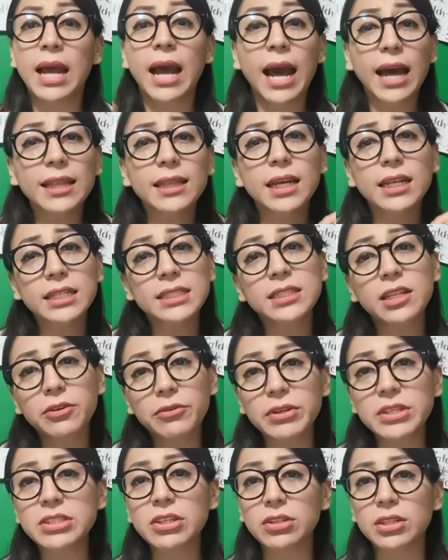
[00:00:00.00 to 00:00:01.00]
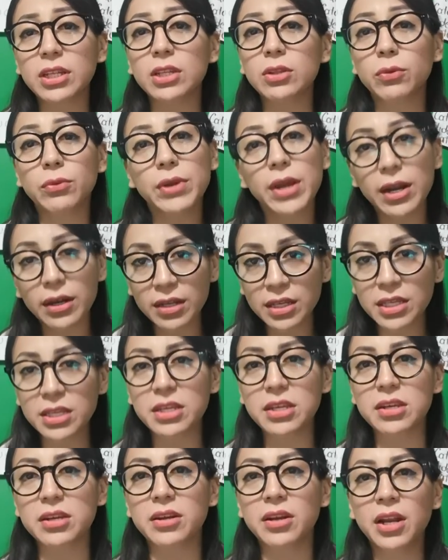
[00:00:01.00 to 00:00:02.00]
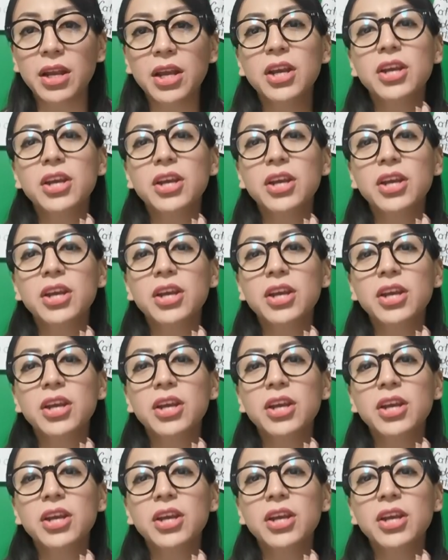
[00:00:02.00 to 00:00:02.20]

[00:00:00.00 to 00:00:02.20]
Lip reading: and that is the reason that we are here,